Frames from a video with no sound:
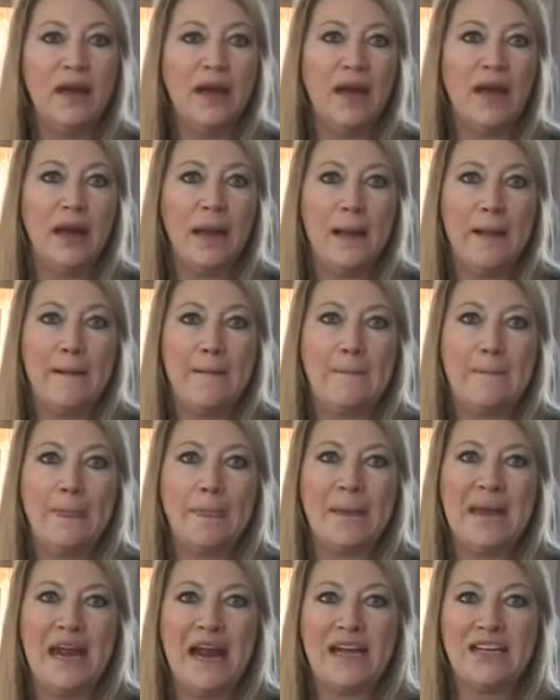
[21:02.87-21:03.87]
And
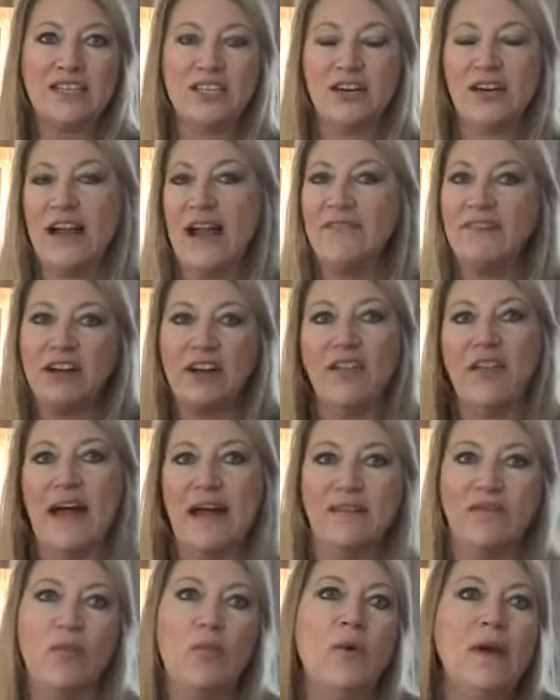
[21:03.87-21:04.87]
I started having a lot of